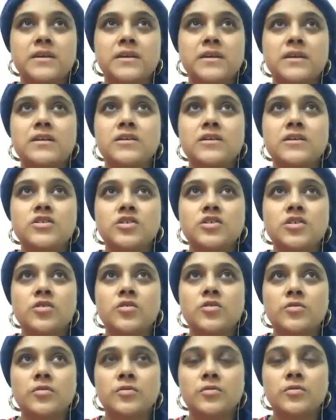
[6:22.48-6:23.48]

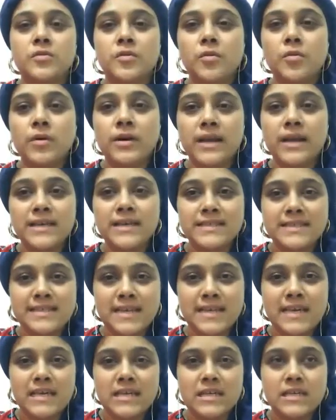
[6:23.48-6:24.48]
So what I
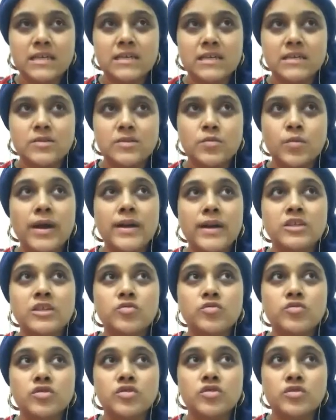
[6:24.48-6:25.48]
say is when
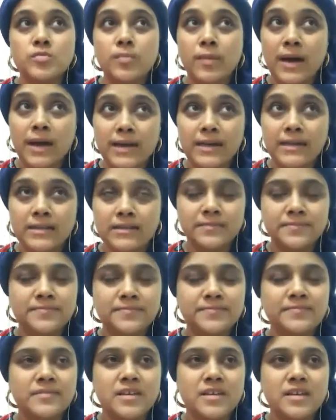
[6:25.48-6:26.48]
you smile,
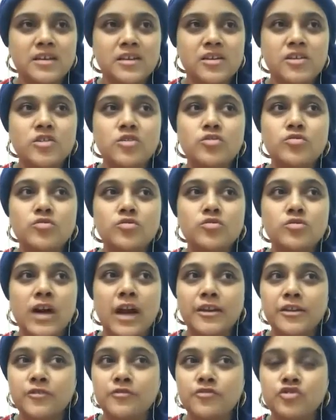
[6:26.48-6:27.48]
you
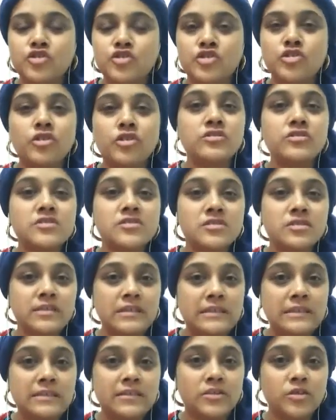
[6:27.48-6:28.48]
kind of short
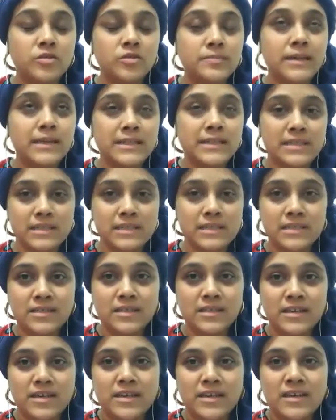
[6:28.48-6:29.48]
circuit your mind.
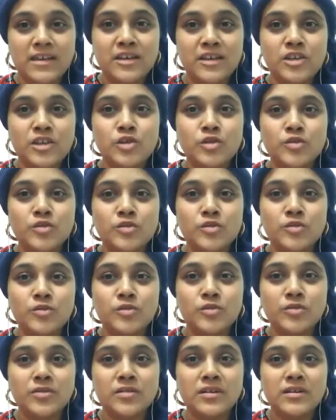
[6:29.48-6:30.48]

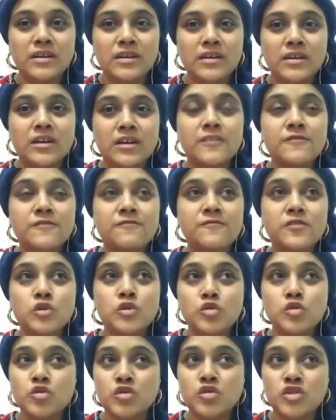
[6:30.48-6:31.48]
You
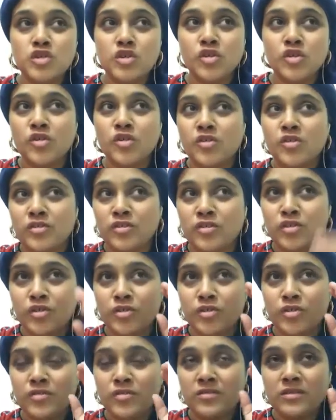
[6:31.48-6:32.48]
confuse your
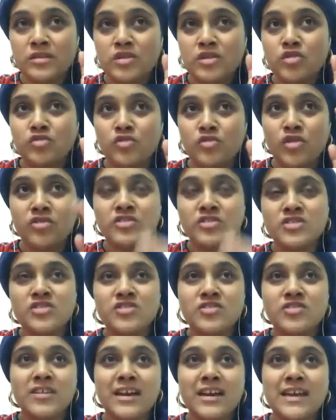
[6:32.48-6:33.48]
the neurons in
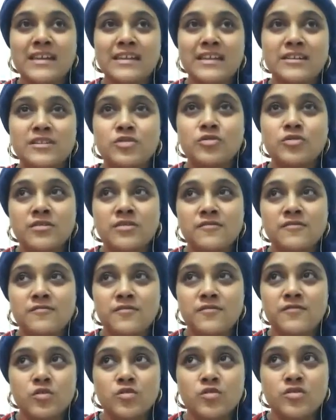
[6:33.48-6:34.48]
your head, and you
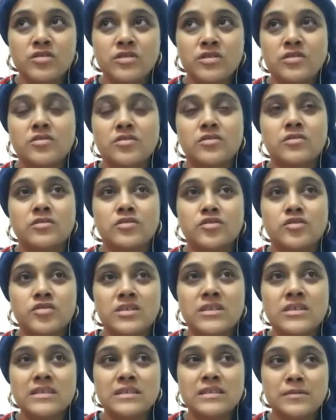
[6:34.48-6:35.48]
confuse your
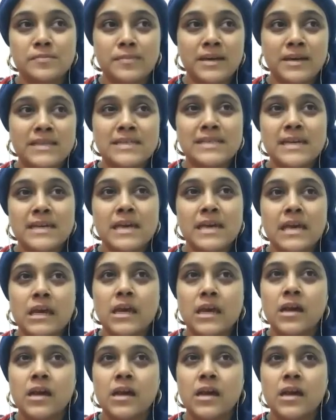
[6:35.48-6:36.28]
system by saying,